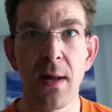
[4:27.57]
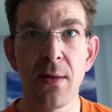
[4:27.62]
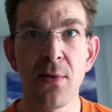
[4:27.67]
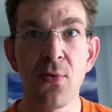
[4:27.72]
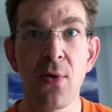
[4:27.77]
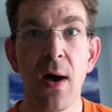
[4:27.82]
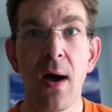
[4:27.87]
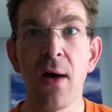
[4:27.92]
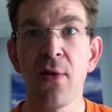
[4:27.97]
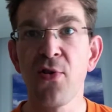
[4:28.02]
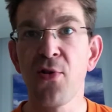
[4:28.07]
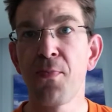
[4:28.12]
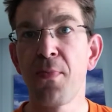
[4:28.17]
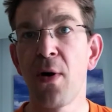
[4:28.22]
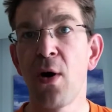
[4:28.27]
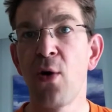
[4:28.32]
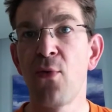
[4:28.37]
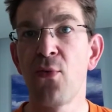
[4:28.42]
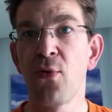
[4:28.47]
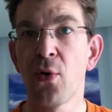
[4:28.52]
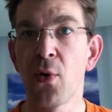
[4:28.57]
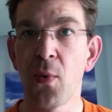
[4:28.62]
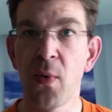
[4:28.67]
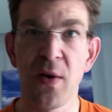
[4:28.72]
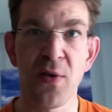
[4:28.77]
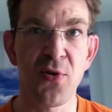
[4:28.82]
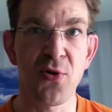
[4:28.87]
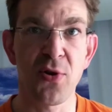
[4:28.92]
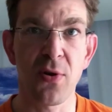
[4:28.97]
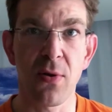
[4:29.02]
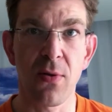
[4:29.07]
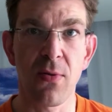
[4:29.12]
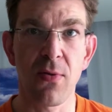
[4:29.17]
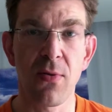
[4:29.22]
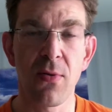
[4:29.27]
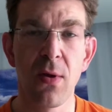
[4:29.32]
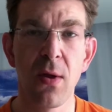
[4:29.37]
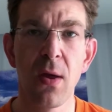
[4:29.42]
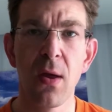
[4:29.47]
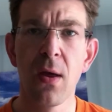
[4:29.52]
and to ask powerful
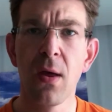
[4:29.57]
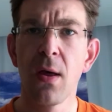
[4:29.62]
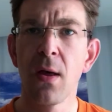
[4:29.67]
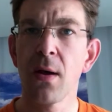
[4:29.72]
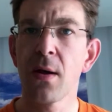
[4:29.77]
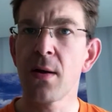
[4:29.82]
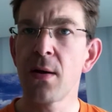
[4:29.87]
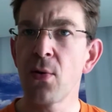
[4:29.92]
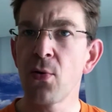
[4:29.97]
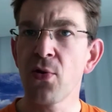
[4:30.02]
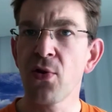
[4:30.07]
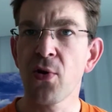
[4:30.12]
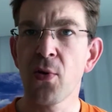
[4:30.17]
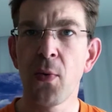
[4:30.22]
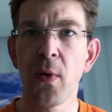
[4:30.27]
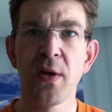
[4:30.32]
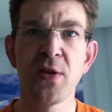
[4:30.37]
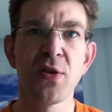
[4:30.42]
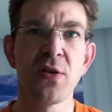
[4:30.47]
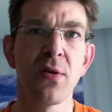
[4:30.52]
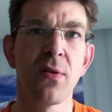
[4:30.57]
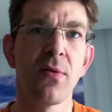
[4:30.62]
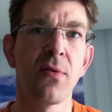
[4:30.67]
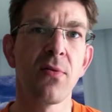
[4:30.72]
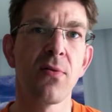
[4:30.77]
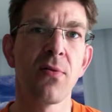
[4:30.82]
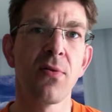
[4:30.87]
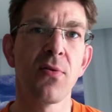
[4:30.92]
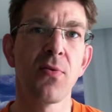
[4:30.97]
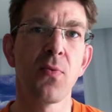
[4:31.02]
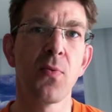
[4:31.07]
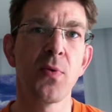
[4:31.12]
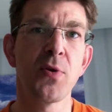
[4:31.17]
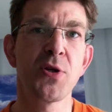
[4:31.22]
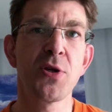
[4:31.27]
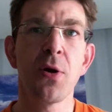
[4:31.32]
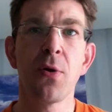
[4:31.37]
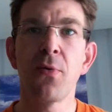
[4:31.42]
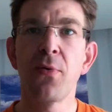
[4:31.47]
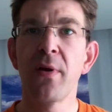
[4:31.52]
questions. Closed questions,
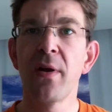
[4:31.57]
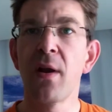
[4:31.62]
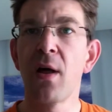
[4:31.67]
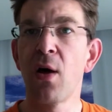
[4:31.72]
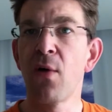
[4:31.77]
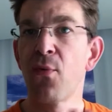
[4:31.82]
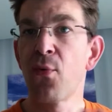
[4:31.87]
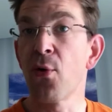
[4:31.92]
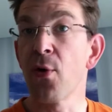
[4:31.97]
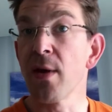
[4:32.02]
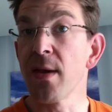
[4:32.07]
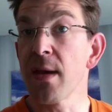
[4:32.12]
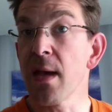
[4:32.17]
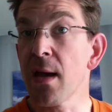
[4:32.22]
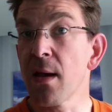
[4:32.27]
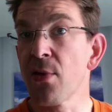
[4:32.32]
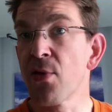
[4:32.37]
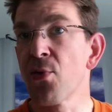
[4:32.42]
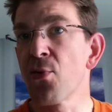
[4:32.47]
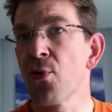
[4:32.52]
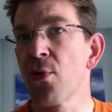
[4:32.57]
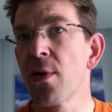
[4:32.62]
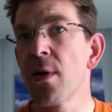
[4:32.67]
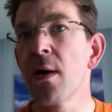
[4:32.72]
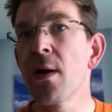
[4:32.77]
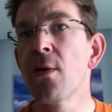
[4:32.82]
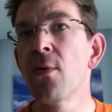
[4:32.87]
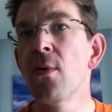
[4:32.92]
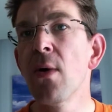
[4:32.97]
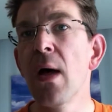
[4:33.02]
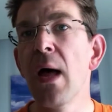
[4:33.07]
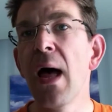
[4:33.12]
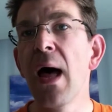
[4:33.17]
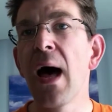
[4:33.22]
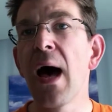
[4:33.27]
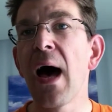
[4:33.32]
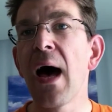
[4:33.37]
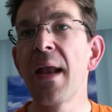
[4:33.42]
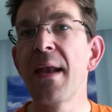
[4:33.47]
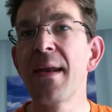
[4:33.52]
which only allow for a yes or a no,
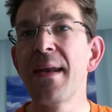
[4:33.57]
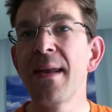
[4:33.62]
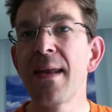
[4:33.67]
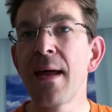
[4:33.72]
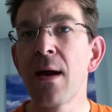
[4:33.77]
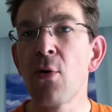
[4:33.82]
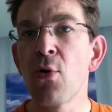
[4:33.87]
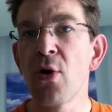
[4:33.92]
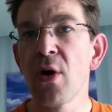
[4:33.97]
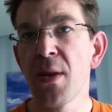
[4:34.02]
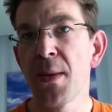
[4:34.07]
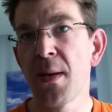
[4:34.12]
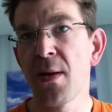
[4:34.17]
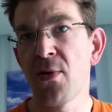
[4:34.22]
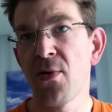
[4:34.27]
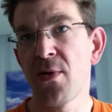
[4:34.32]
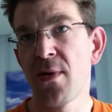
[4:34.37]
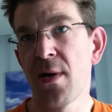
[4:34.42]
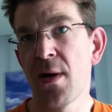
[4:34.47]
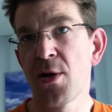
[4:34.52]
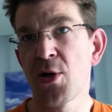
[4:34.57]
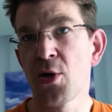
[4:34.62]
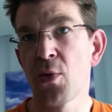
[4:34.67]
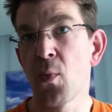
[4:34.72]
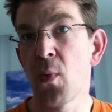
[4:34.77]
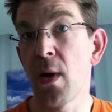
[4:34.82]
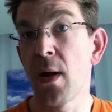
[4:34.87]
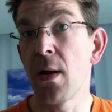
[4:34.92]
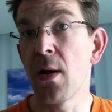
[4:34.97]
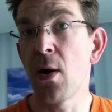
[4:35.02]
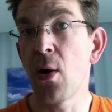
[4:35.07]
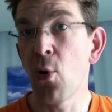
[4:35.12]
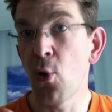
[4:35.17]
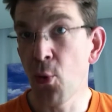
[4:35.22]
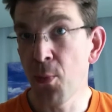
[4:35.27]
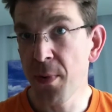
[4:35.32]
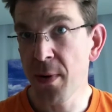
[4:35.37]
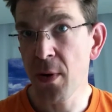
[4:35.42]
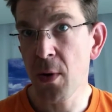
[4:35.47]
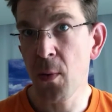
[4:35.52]
are narrowing the discussion, while
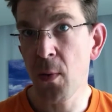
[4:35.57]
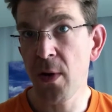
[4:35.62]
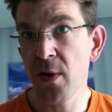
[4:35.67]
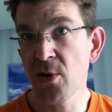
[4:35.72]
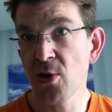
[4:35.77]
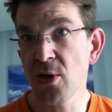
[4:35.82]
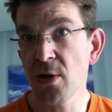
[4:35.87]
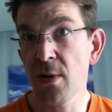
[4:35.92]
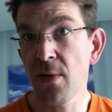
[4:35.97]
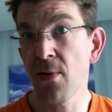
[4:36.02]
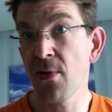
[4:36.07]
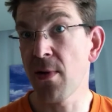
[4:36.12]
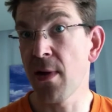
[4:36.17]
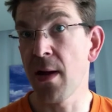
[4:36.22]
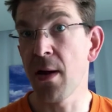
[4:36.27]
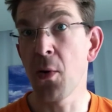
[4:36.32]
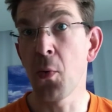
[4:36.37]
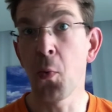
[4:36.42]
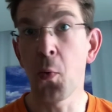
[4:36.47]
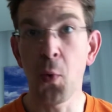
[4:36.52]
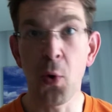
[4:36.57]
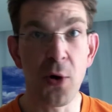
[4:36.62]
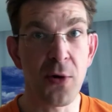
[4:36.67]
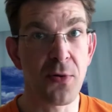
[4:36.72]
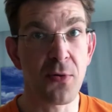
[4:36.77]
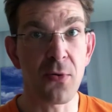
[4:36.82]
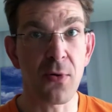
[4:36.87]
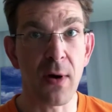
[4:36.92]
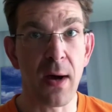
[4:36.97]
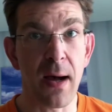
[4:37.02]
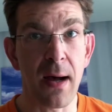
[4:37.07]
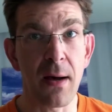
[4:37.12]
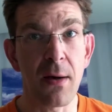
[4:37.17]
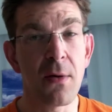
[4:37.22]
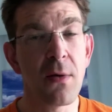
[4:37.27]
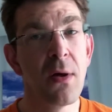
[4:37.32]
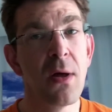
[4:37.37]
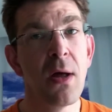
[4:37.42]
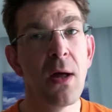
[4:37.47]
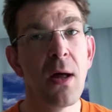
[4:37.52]
open questions like what or
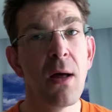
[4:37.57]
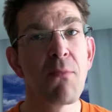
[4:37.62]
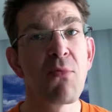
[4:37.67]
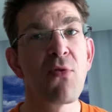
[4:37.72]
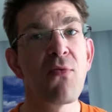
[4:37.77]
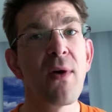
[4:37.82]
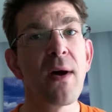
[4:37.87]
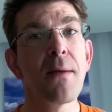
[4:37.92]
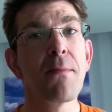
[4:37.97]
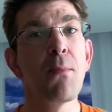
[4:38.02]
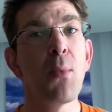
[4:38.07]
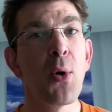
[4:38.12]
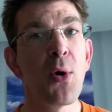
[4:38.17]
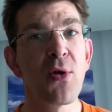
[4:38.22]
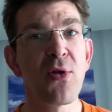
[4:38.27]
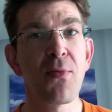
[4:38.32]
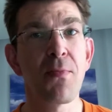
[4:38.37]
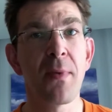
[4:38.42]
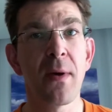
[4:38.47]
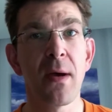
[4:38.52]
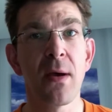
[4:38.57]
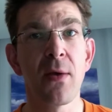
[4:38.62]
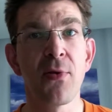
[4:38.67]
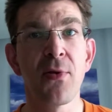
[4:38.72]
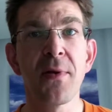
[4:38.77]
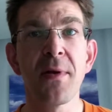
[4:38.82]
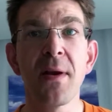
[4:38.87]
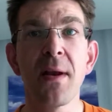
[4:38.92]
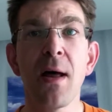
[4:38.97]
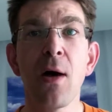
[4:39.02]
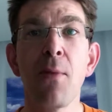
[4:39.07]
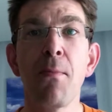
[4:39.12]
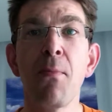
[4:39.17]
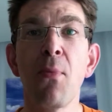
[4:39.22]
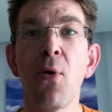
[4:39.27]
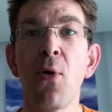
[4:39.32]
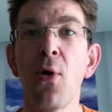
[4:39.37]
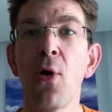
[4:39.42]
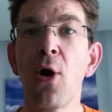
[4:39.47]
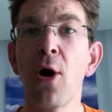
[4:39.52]
how provide more space and allow
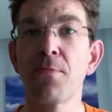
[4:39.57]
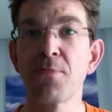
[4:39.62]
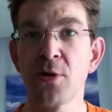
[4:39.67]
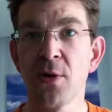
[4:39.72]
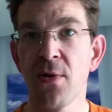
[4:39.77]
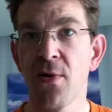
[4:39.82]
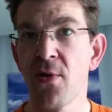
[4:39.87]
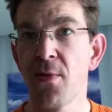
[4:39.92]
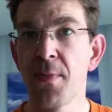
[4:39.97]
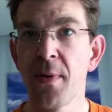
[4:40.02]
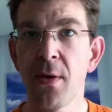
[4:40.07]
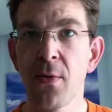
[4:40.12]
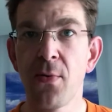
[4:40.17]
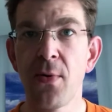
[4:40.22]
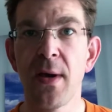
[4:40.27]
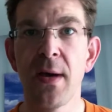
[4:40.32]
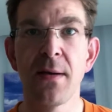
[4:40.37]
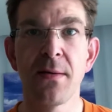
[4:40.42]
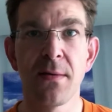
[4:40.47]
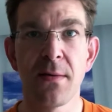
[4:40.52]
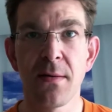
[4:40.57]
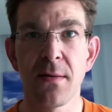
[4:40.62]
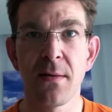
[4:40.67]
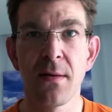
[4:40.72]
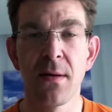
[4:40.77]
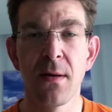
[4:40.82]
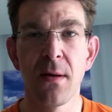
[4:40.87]
more options to be created.